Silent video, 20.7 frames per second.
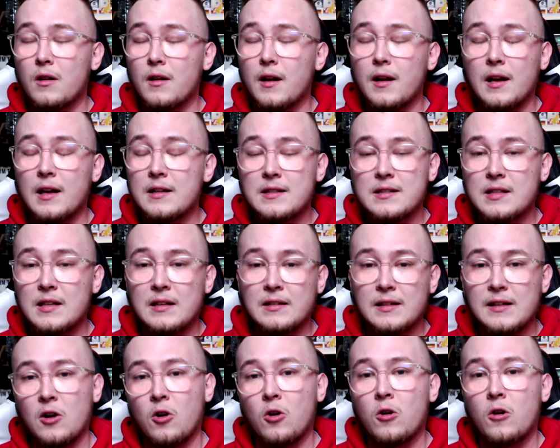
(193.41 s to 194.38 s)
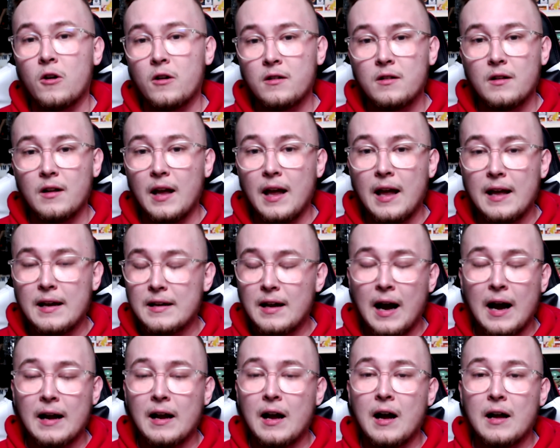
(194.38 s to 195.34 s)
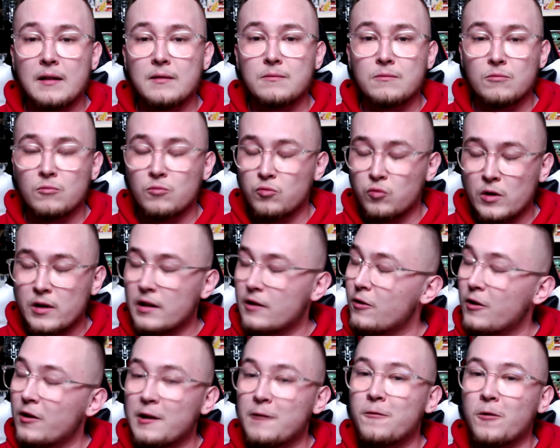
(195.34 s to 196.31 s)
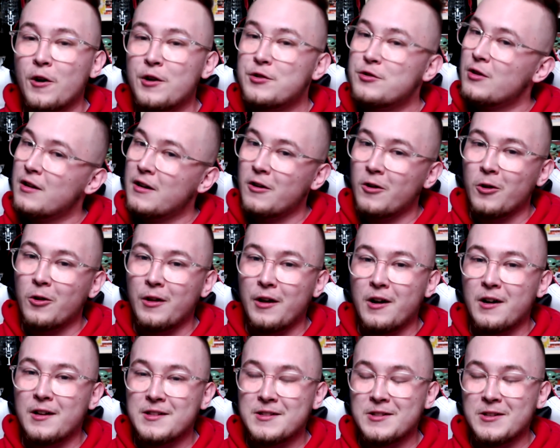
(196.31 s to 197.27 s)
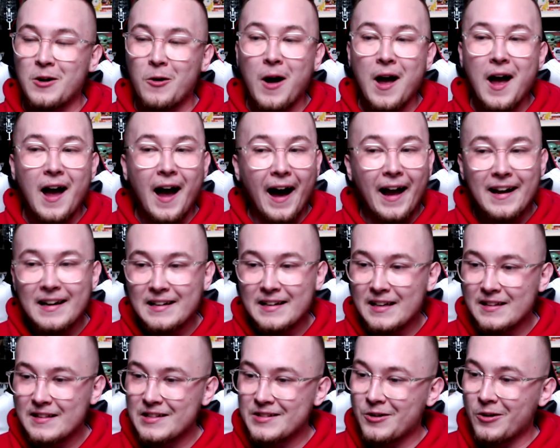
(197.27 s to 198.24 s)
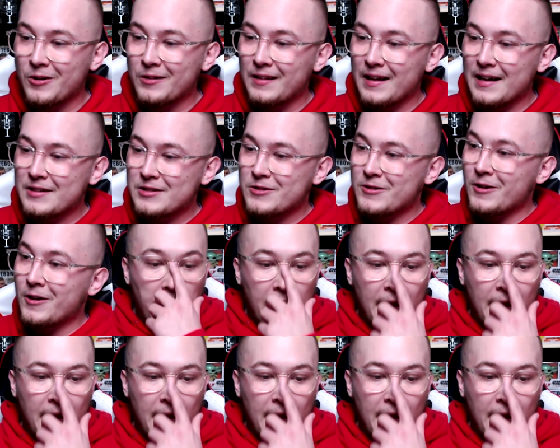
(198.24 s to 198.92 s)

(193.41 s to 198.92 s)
insanely hard, and I got really frustrated early on, so I didn't get this card last year.